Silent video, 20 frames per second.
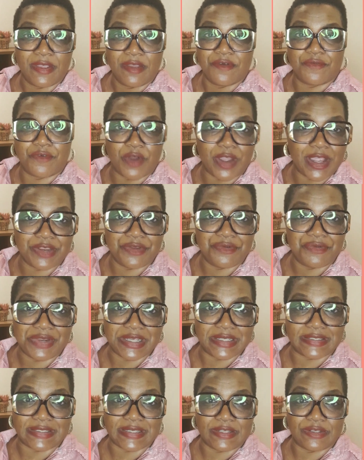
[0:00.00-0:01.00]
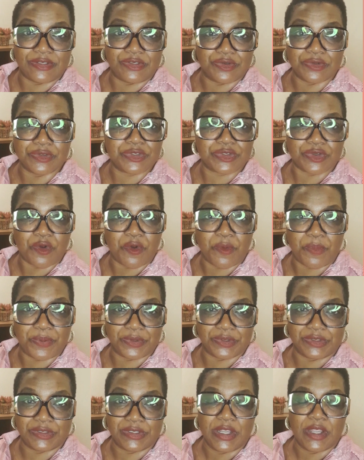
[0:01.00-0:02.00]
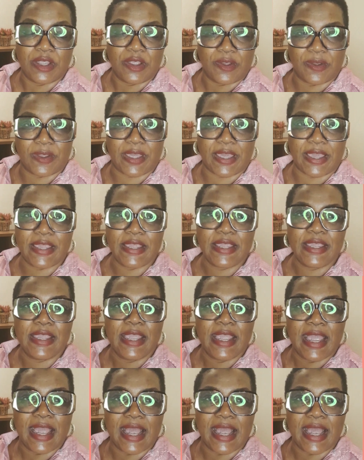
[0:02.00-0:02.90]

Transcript: For any reason, don't open, okay?